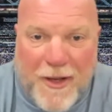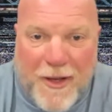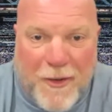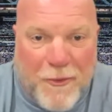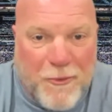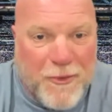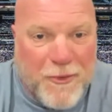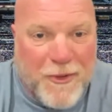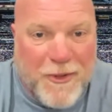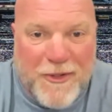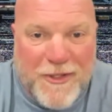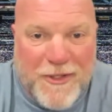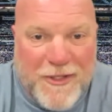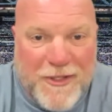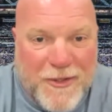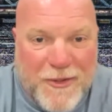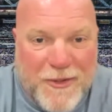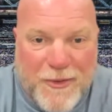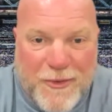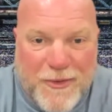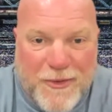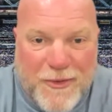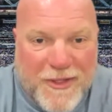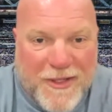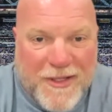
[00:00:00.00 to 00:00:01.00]
I really
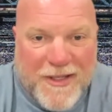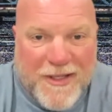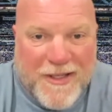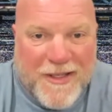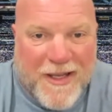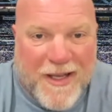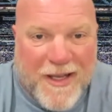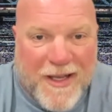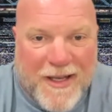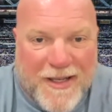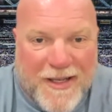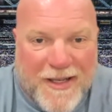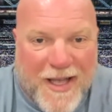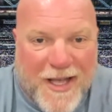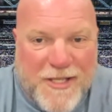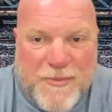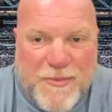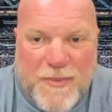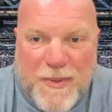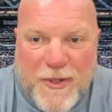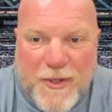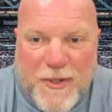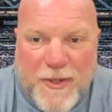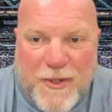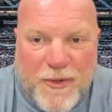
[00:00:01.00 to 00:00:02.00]
do. Uh, guy's
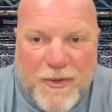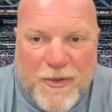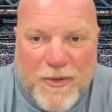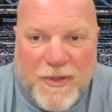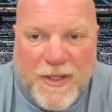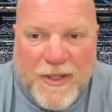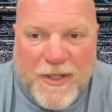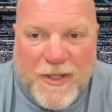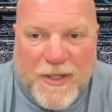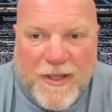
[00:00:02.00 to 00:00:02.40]
been hurt.